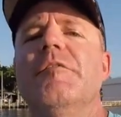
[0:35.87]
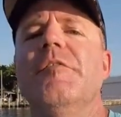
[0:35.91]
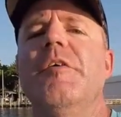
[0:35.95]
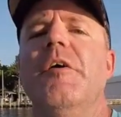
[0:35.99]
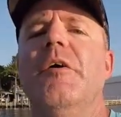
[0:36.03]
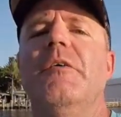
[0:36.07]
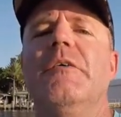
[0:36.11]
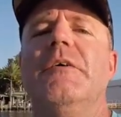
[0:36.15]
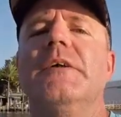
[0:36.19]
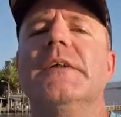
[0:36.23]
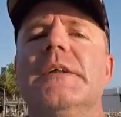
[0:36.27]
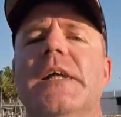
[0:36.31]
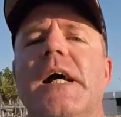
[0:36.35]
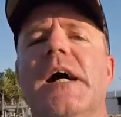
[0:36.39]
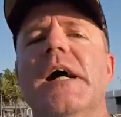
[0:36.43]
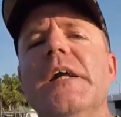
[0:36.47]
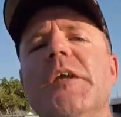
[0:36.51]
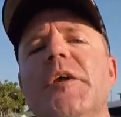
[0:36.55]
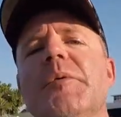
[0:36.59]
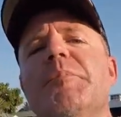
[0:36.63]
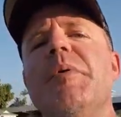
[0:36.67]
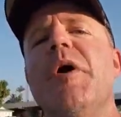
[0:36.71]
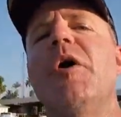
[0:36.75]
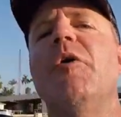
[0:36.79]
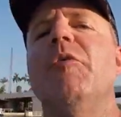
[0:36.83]
folks, on
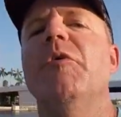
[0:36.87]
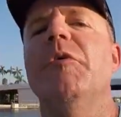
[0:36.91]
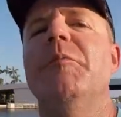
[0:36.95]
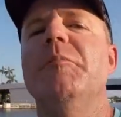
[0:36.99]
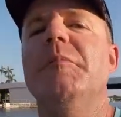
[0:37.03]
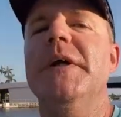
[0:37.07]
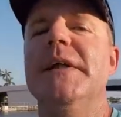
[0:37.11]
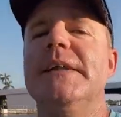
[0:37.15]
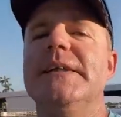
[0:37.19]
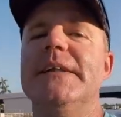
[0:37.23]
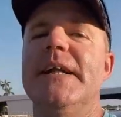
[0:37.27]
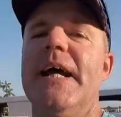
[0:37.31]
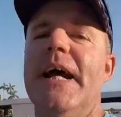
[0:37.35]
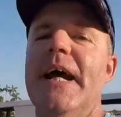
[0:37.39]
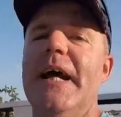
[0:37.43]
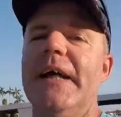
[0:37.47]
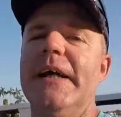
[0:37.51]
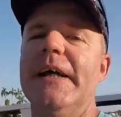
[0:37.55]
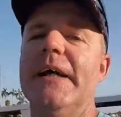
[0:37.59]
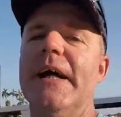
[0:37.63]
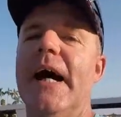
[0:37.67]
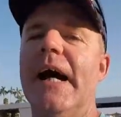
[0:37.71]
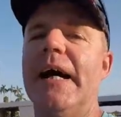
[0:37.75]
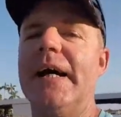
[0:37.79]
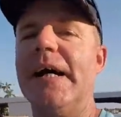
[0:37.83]
the boat with me today,
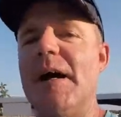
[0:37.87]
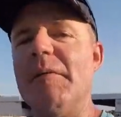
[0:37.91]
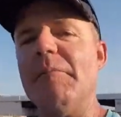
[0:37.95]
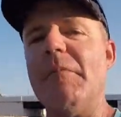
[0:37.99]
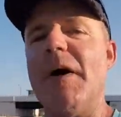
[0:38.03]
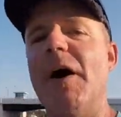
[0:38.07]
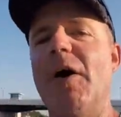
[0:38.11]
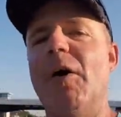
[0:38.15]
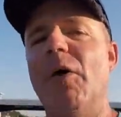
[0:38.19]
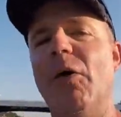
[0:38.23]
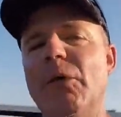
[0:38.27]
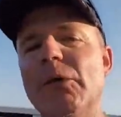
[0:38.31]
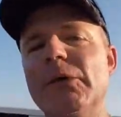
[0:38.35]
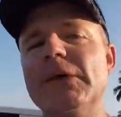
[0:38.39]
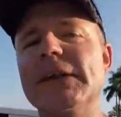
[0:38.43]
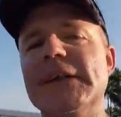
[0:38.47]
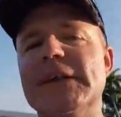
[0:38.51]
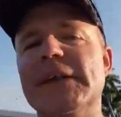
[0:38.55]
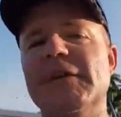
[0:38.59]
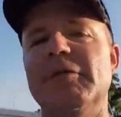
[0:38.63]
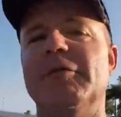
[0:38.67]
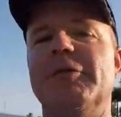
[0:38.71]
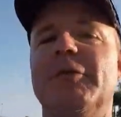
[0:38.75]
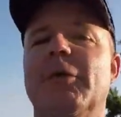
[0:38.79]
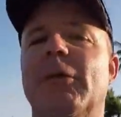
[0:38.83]
I got my
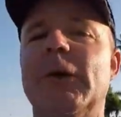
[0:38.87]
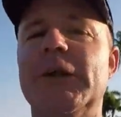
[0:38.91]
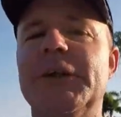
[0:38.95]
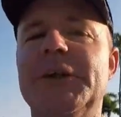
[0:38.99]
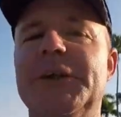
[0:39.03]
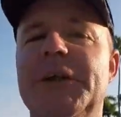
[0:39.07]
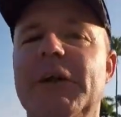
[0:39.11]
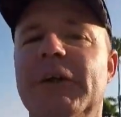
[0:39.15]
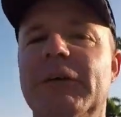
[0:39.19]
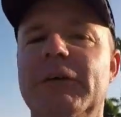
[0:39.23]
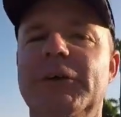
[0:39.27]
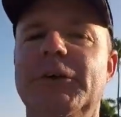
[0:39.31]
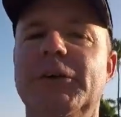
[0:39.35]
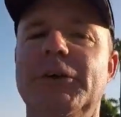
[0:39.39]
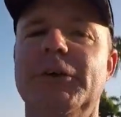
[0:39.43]
oldest of four children,